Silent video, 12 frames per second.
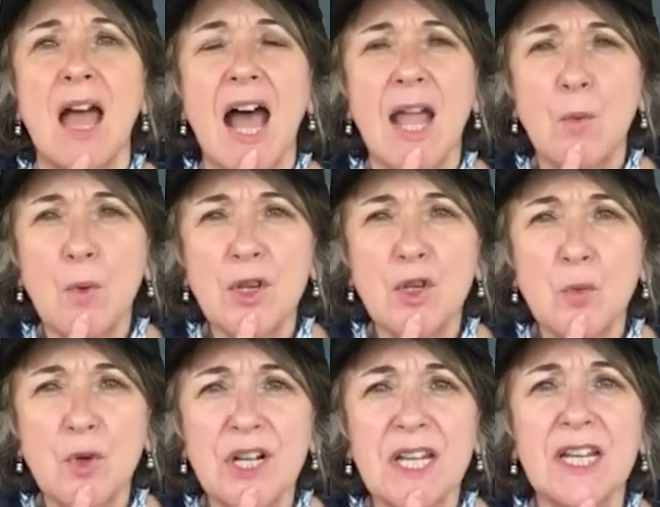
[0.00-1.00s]
I wonder
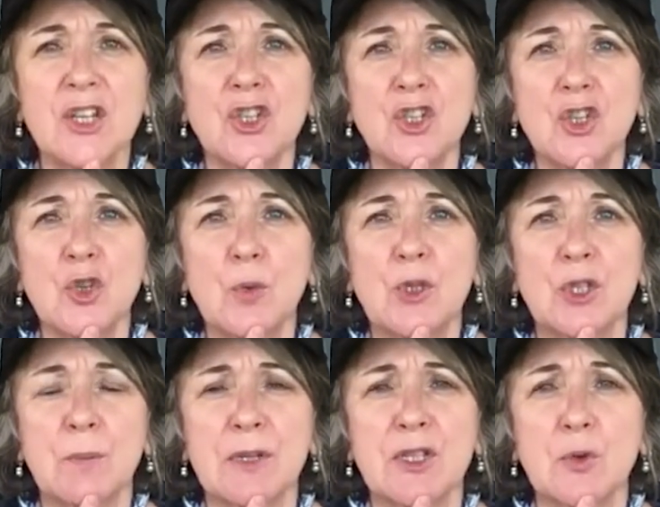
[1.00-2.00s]
what I could do
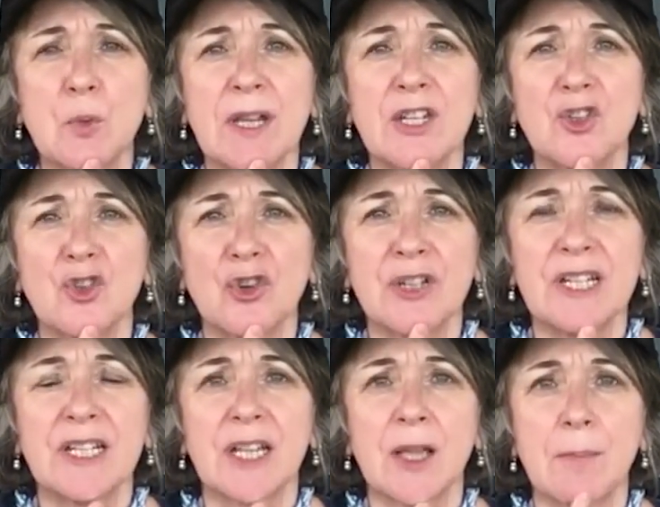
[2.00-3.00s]
to persuade Sioni
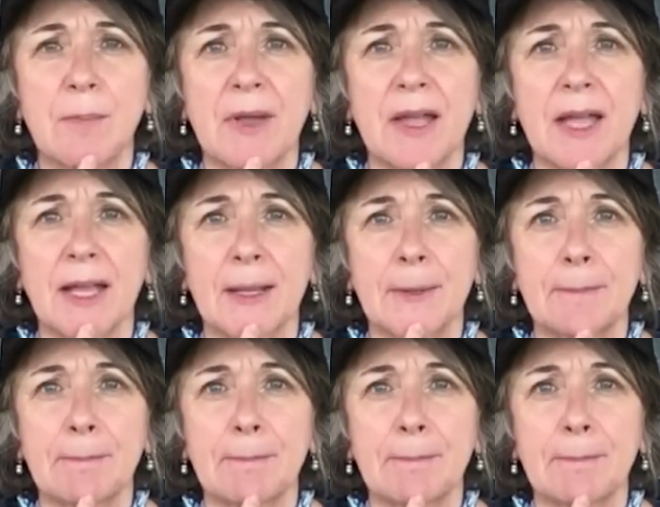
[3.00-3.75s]
to come back.